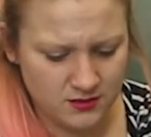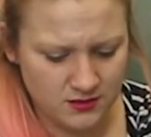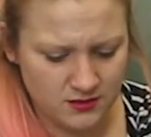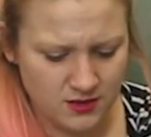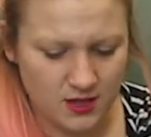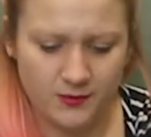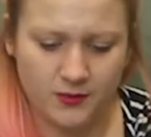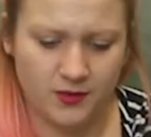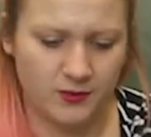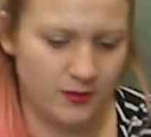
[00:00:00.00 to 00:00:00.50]

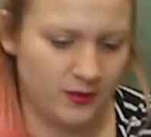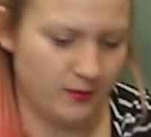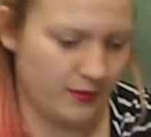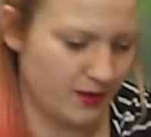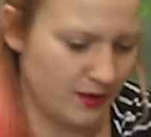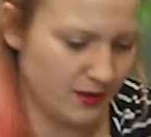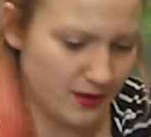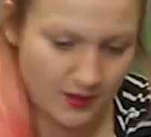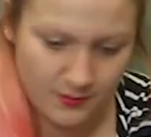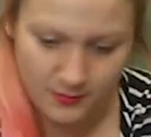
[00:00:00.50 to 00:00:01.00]
I'm going to put it
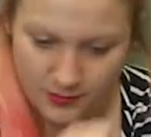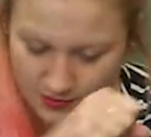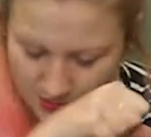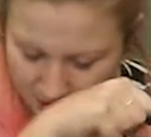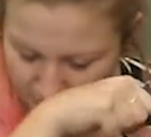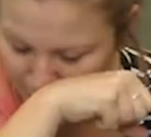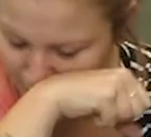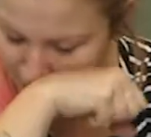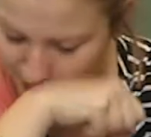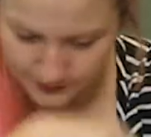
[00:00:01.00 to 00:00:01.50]
back in that pot.
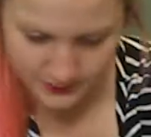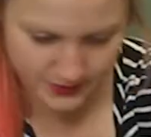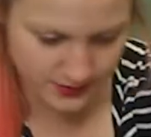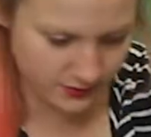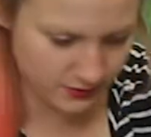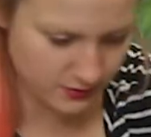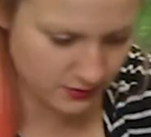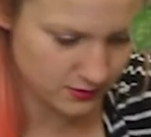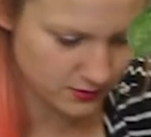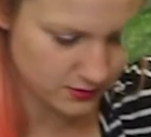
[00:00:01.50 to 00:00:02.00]
Oh,
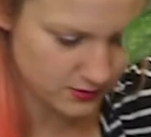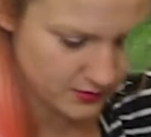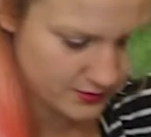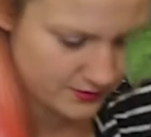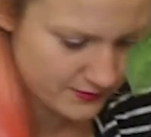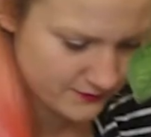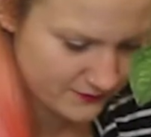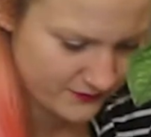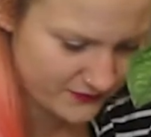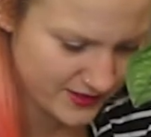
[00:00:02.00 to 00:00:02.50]

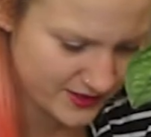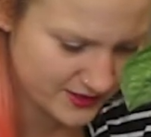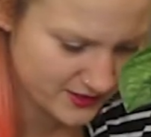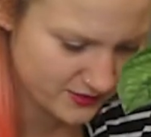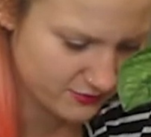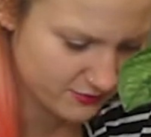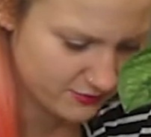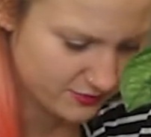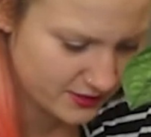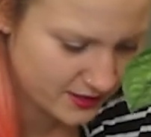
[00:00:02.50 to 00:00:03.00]
that's
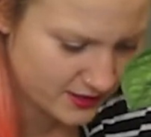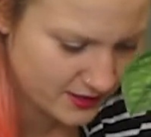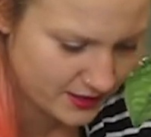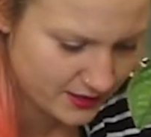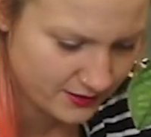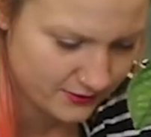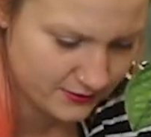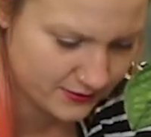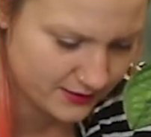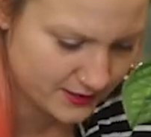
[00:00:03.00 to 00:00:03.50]
really
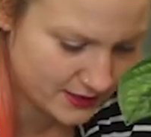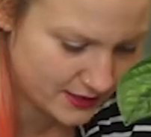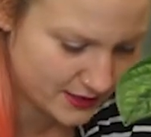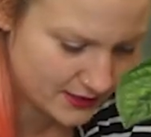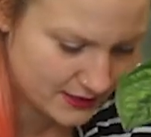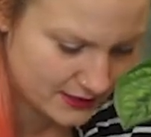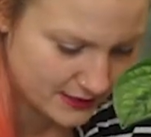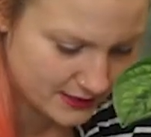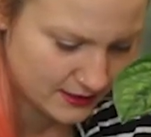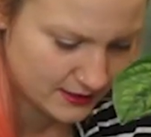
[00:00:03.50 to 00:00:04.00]

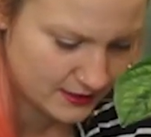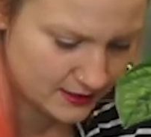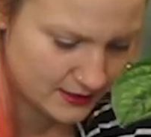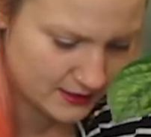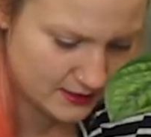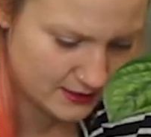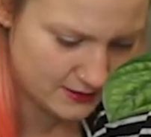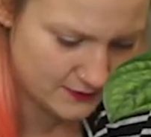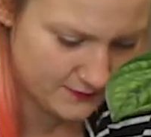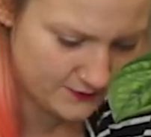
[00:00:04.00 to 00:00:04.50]
irritating.
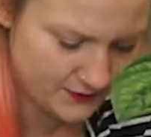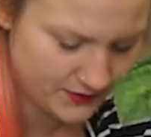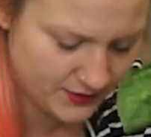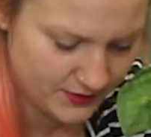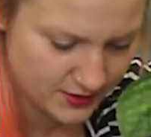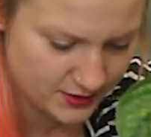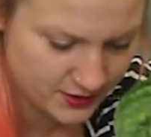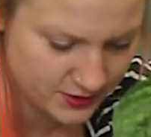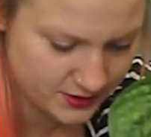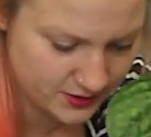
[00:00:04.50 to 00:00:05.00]

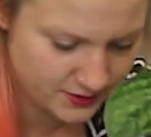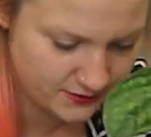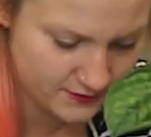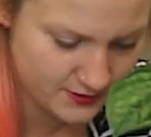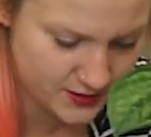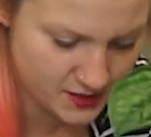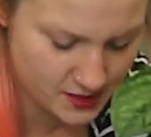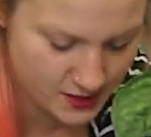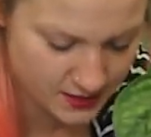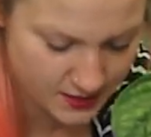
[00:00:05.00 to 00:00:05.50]
I shouldn't have
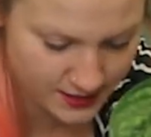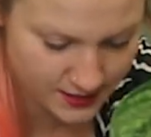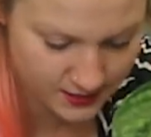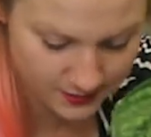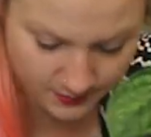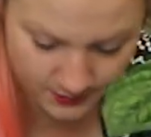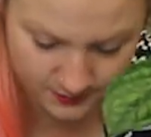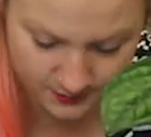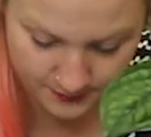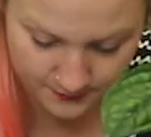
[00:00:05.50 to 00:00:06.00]
taken it out.
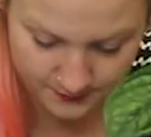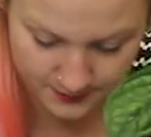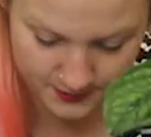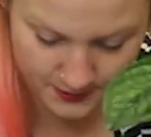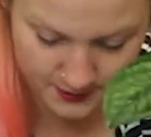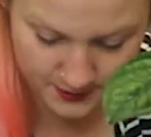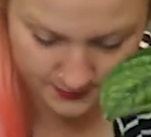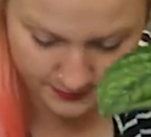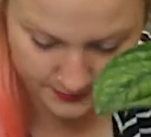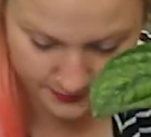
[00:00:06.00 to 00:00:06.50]
I'm going to
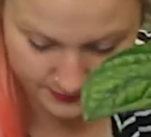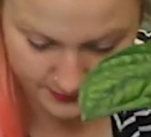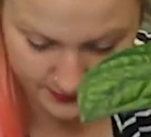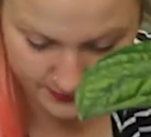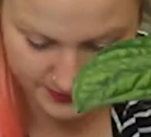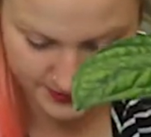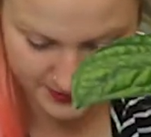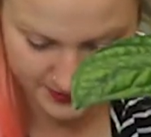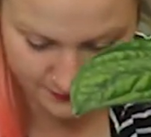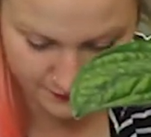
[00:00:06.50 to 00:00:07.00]
disturb the
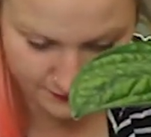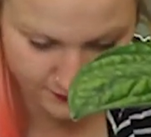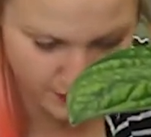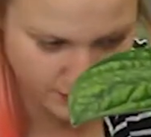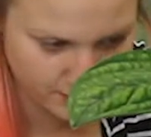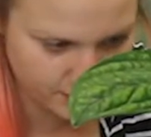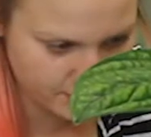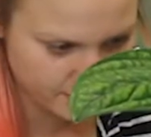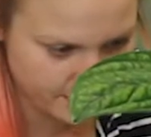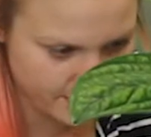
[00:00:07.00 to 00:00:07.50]
roots now for
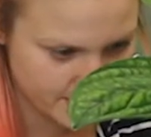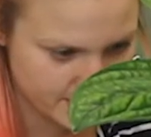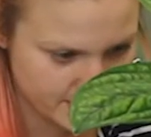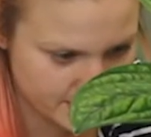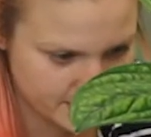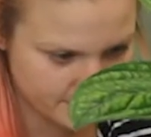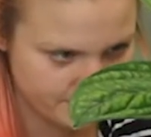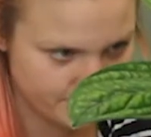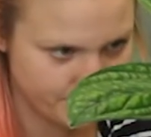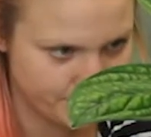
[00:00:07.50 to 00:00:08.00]
no
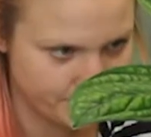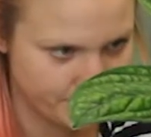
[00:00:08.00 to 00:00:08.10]
reason.